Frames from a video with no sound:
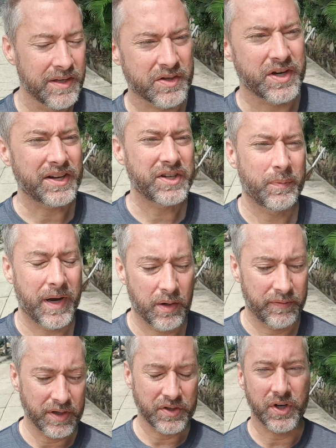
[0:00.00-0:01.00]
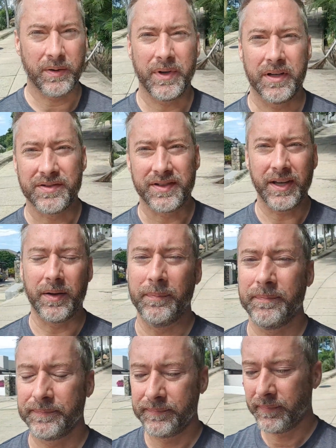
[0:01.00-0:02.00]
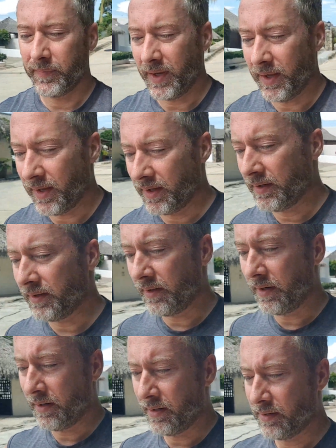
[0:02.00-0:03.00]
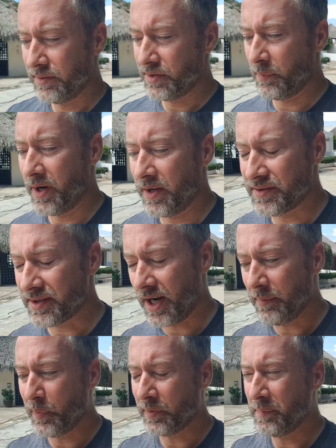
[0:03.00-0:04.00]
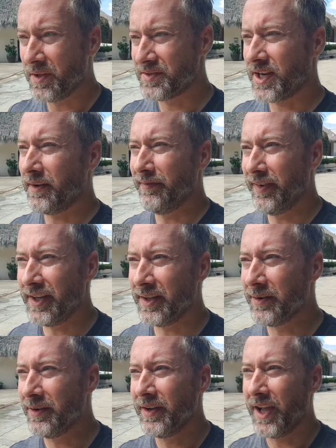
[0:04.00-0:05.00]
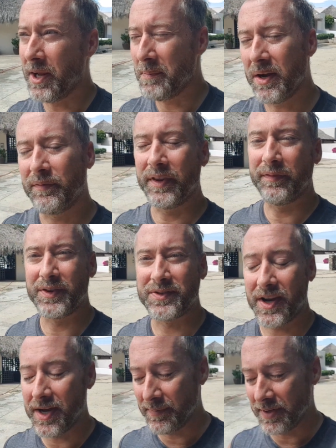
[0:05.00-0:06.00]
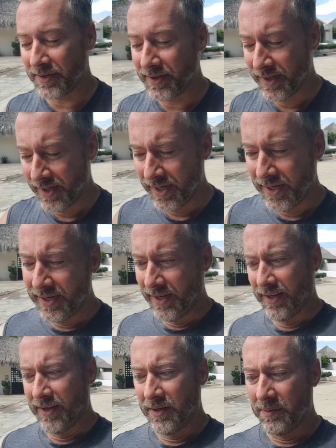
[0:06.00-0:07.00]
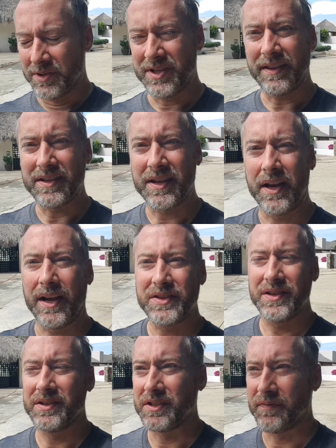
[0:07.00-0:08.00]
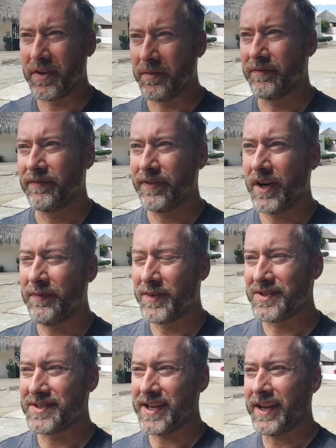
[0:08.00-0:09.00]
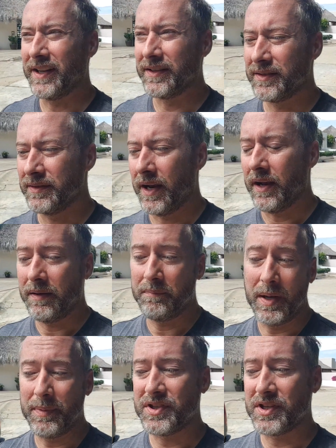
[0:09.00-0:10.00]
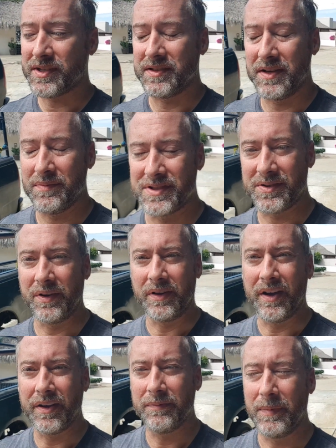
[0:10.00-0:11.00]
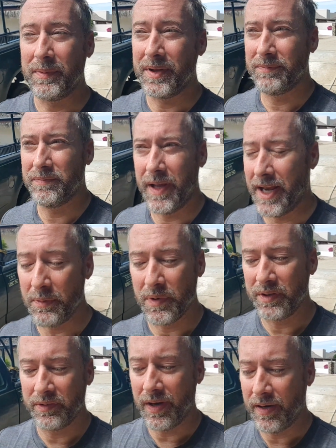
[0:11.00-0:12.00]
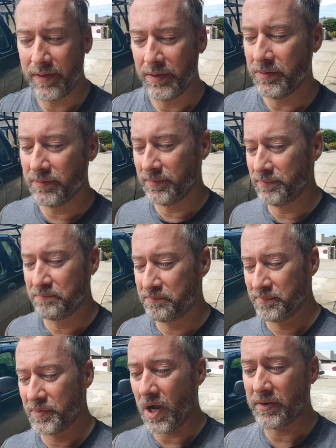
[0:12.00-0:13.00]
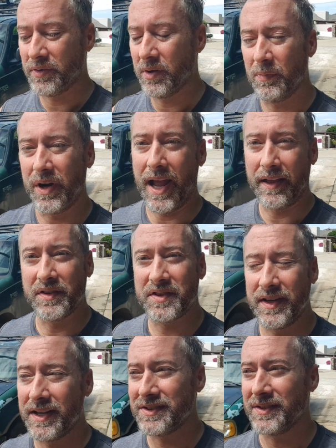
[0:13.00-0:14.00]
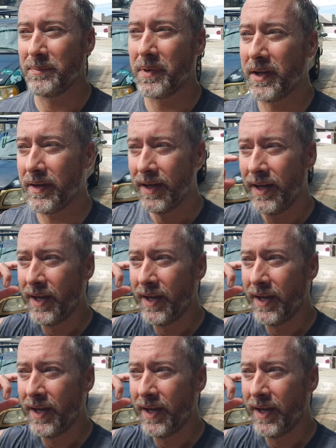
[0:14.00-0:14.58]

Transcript: she actually went over to Germany to see him. And she went on Skype with me on Skype video. And I met him for the first time. And we just had this connection just from the very first second. And maybe it's just because he was so young. Maybe anyone who talked to him would have had this connection. But